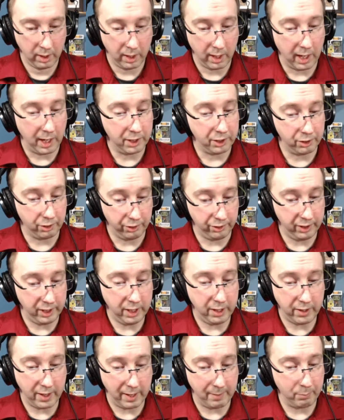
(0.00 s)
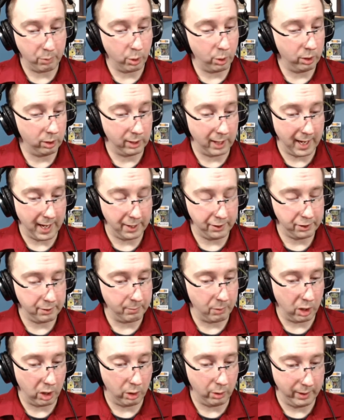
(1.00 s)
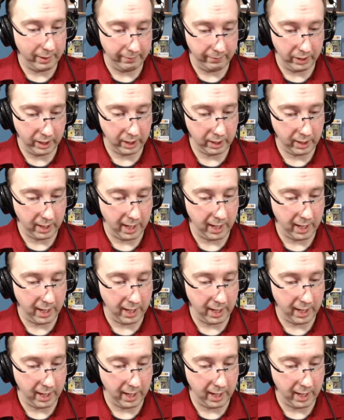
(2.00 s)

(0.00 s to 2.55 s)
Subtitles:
I shall see that poor lad tomorrow evening,